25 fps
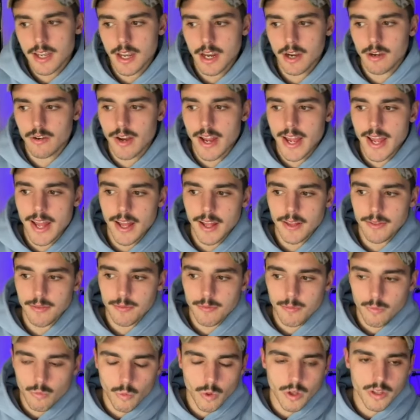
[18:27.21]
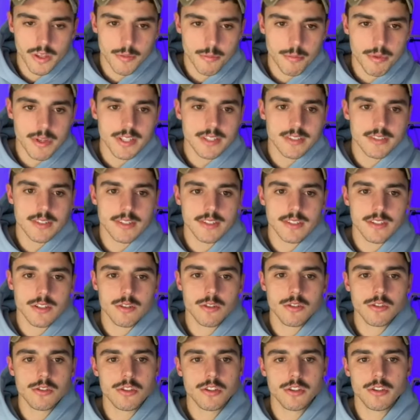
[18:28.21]
around what the Pistons
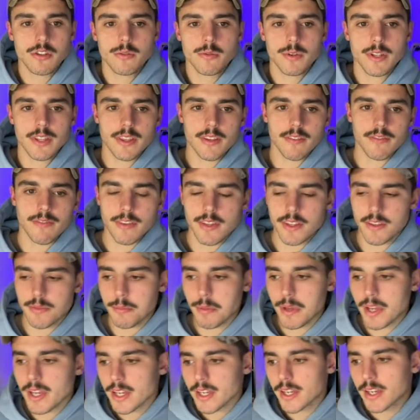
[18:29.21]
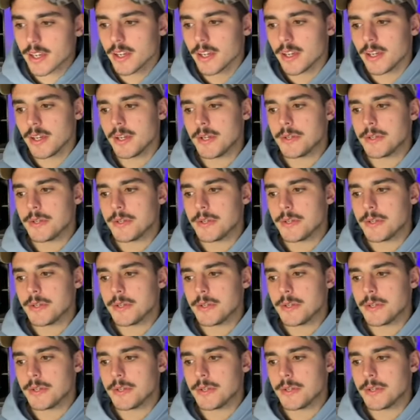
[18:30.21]
could do with the fifth pick.